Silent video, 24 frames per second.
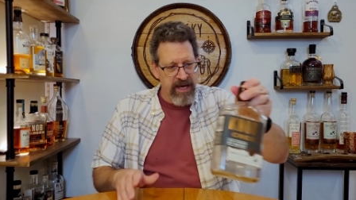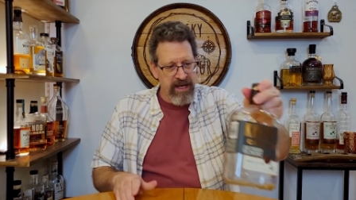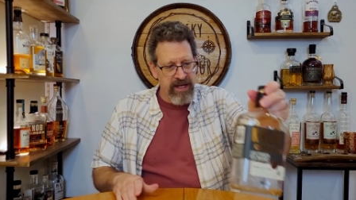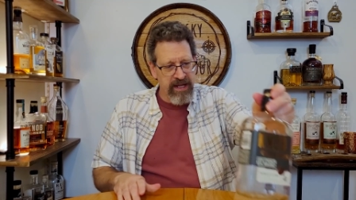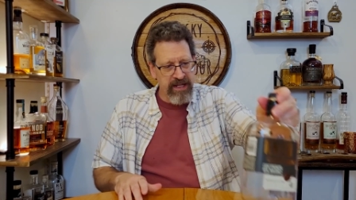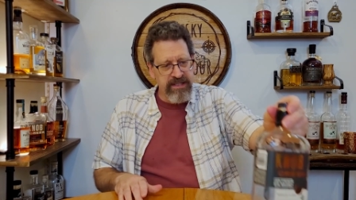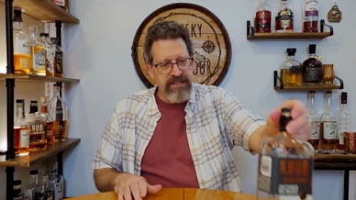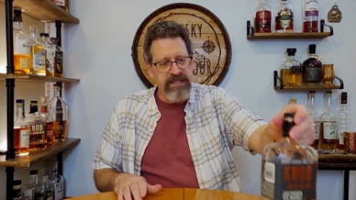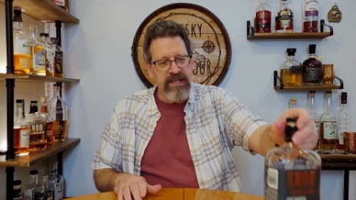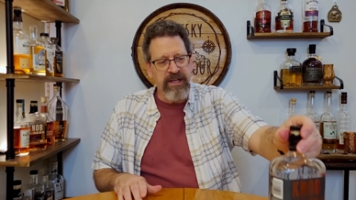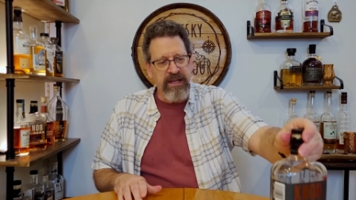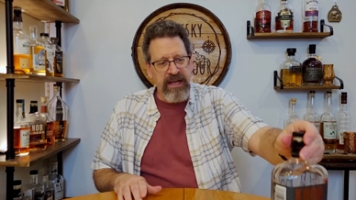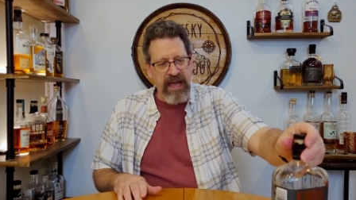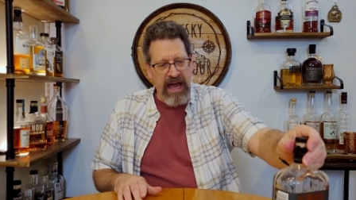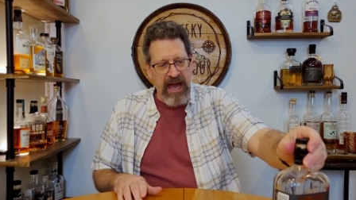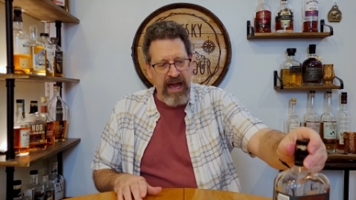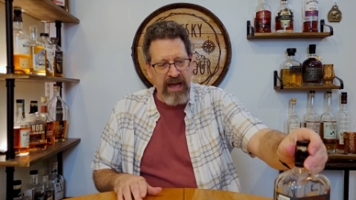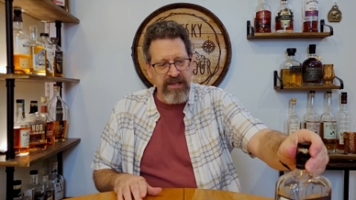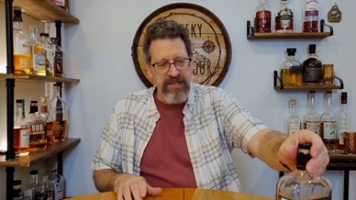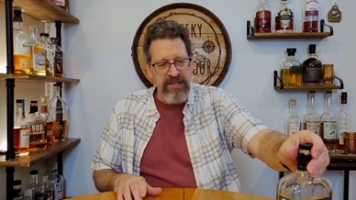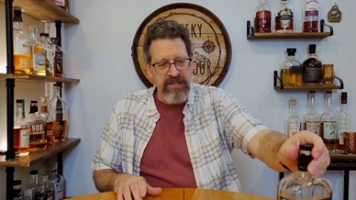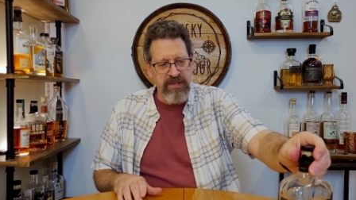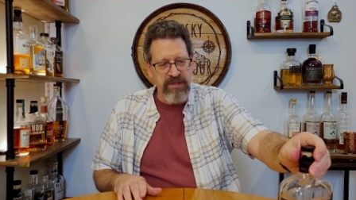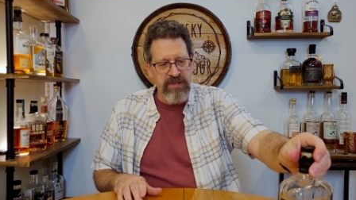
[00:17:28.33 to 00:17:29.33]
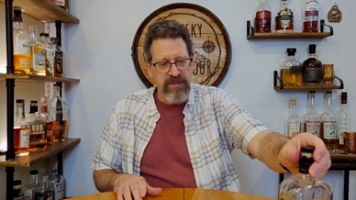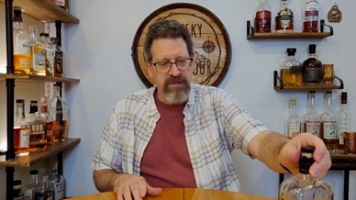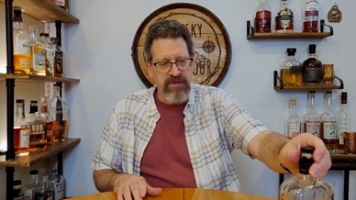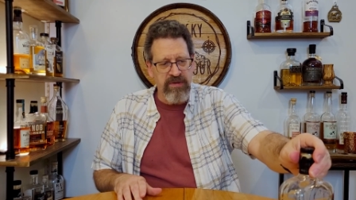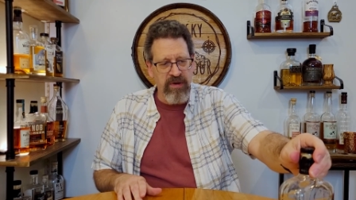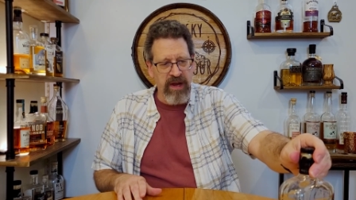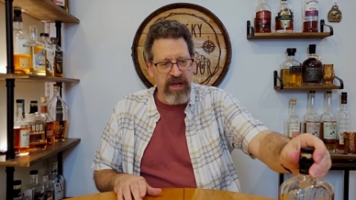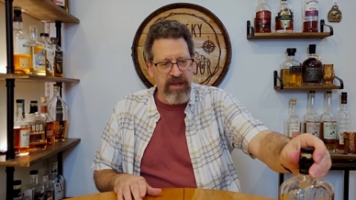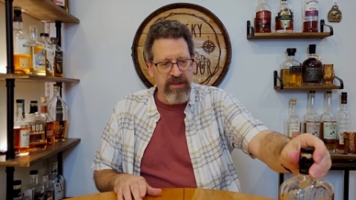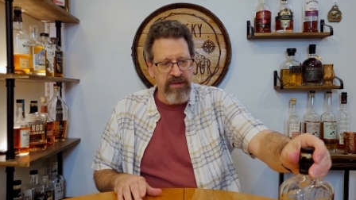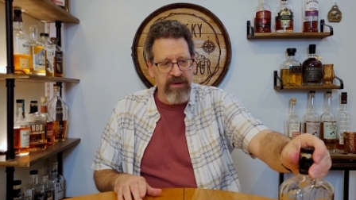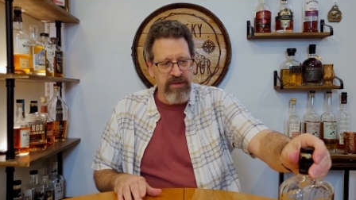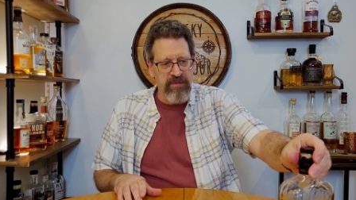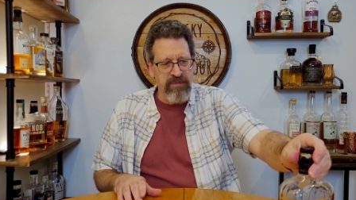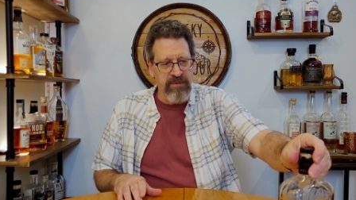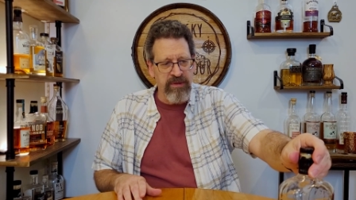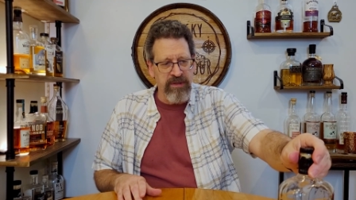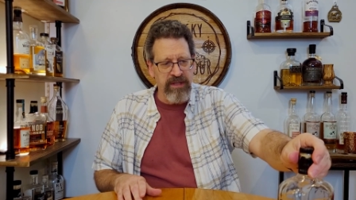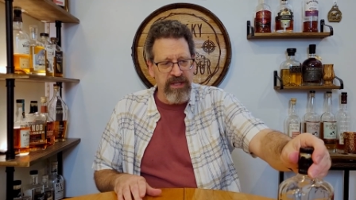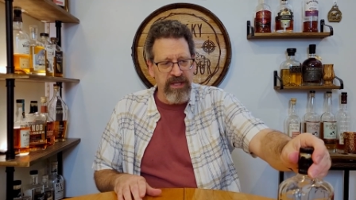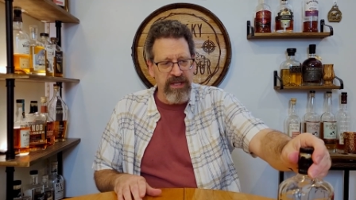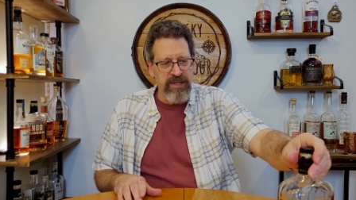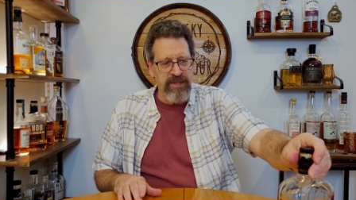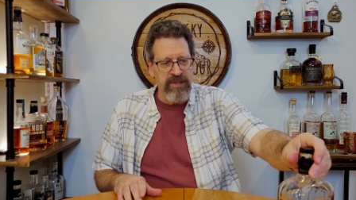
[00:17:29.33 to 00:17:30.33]
It's the Cask Strength
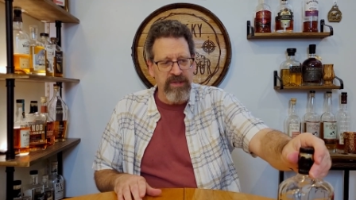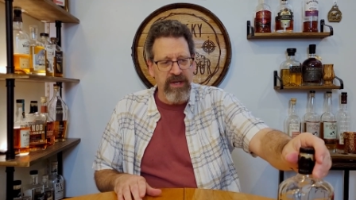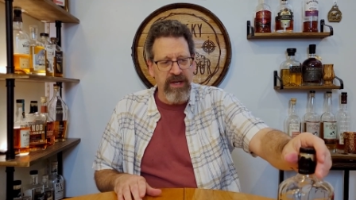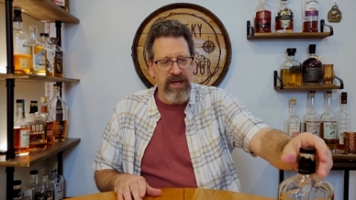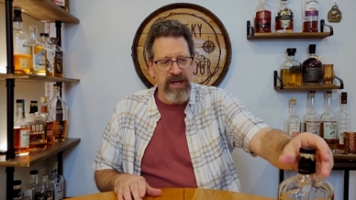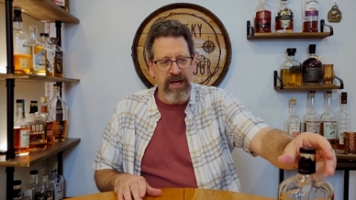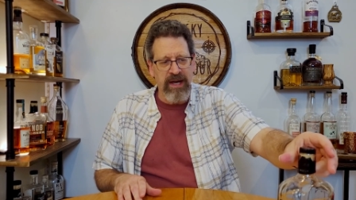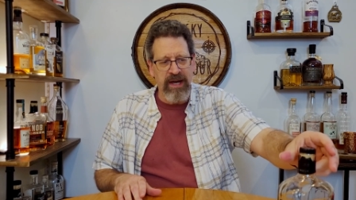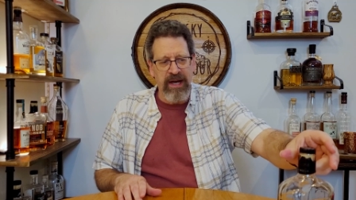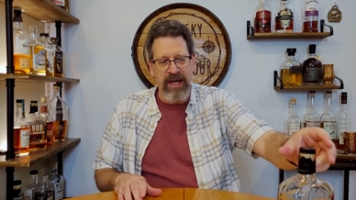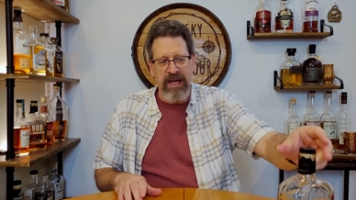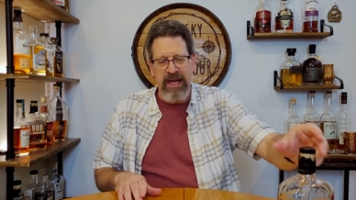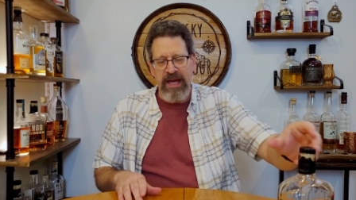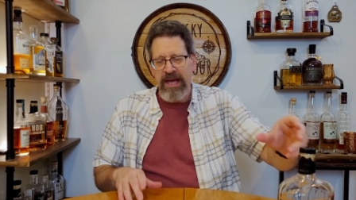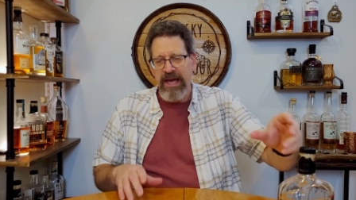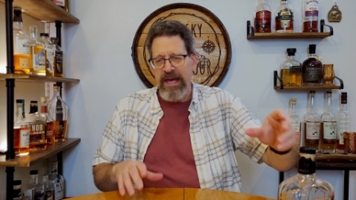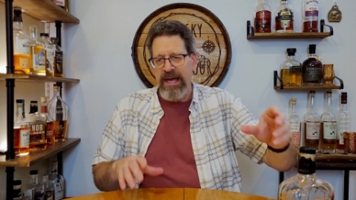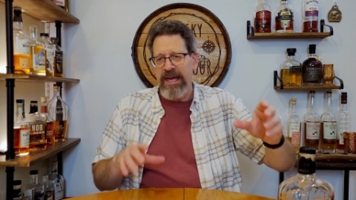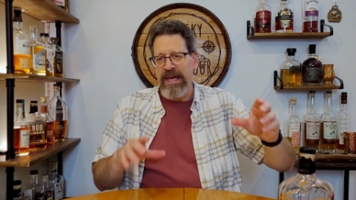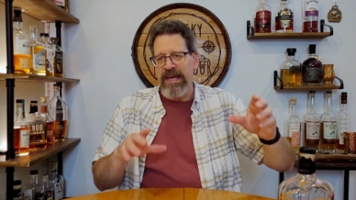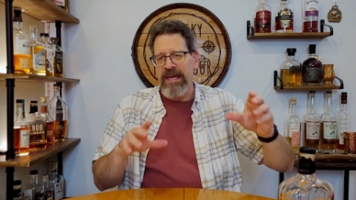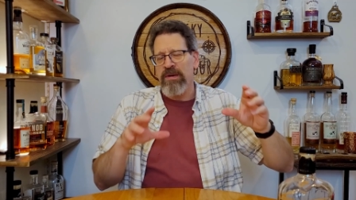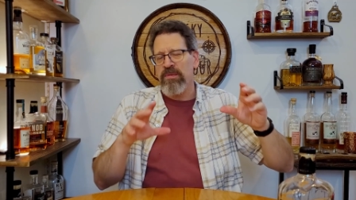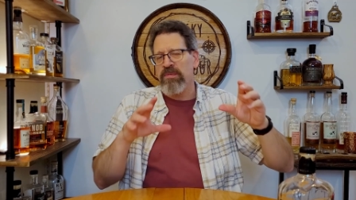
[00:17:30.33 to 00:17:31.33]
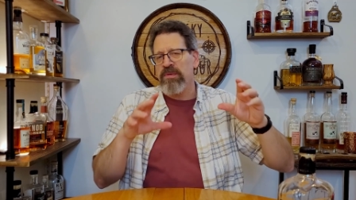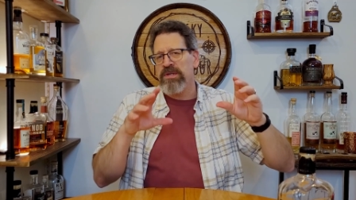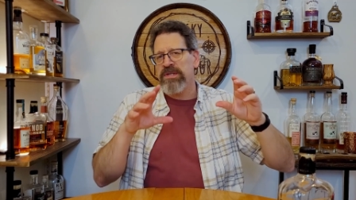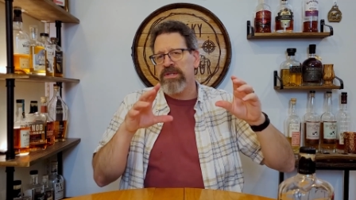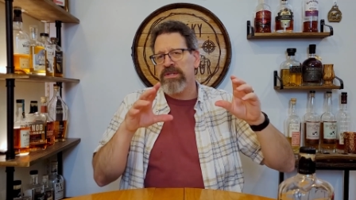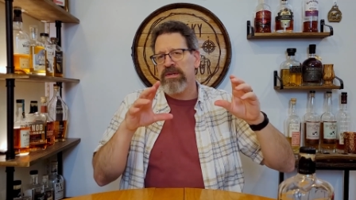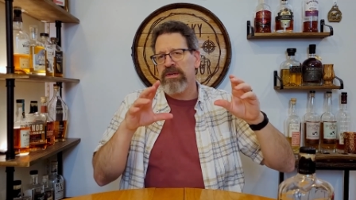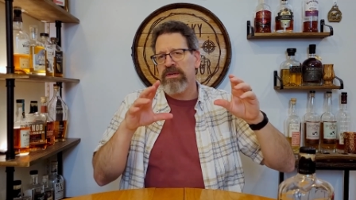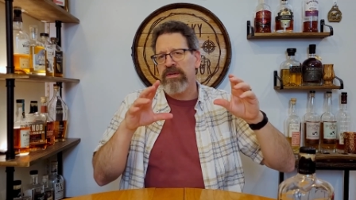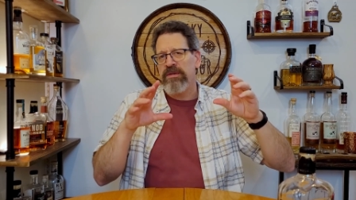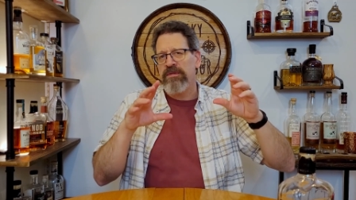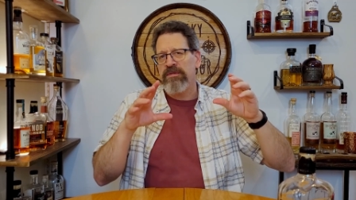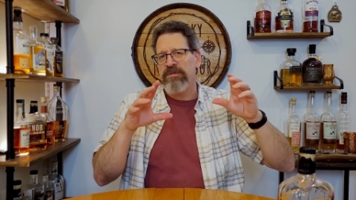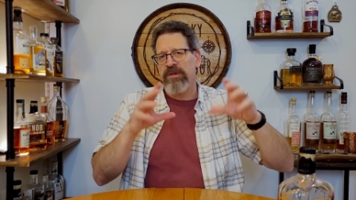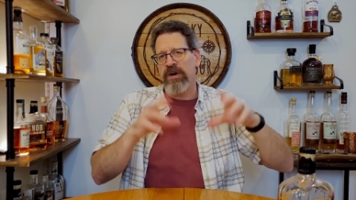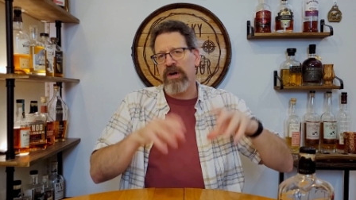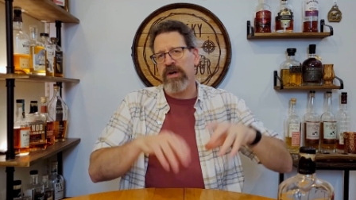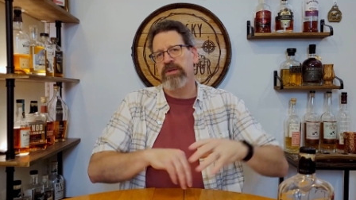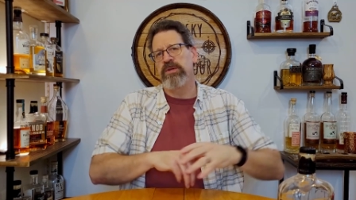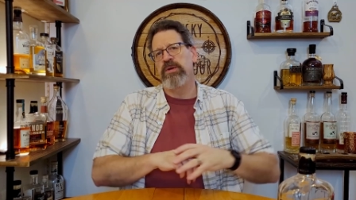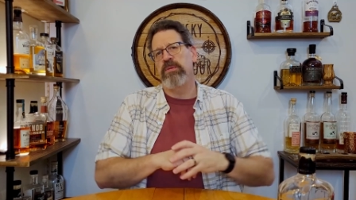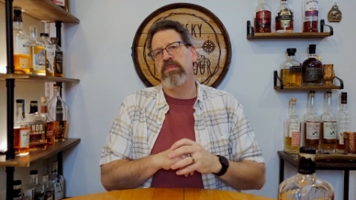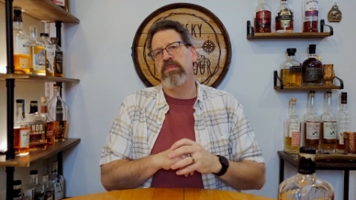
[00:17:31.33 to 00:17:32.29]
release. Uh, it was far too